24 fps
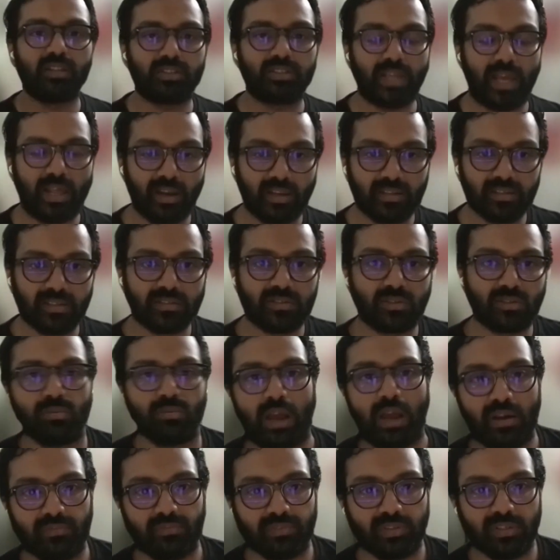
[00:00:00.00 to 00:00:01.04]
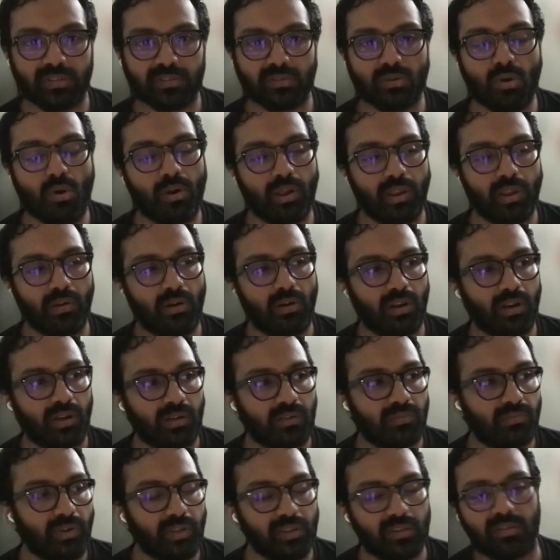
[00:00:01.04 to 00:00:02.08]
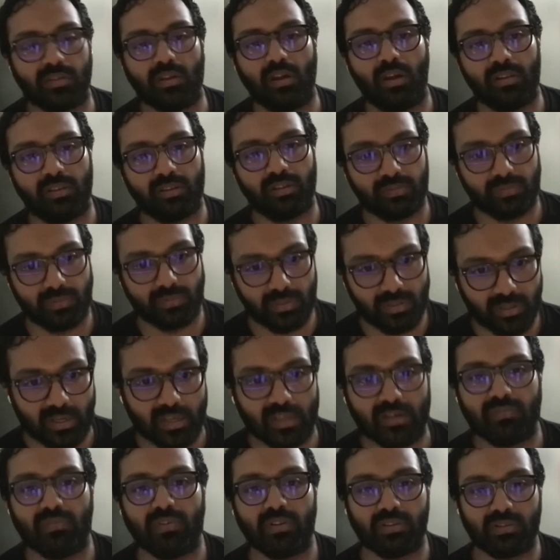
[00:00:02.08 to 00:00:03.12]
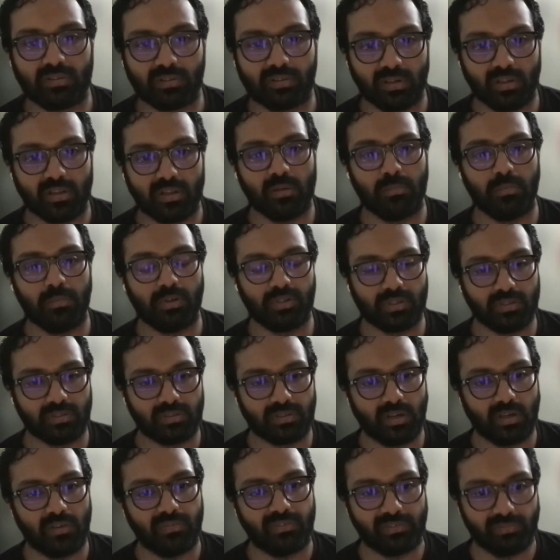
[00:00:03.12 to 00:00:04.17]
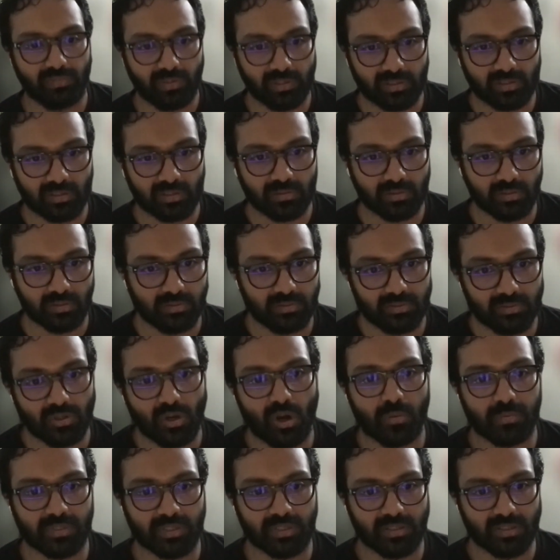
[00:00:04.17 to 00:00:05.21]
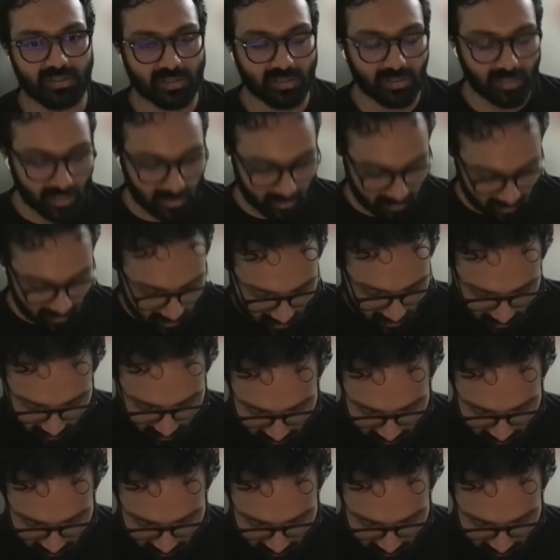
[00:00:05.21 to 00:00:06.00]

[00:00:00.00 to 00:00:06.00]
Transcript: the challenge is to have this going on with other work and with like commercial stuff and with jobs and this and that.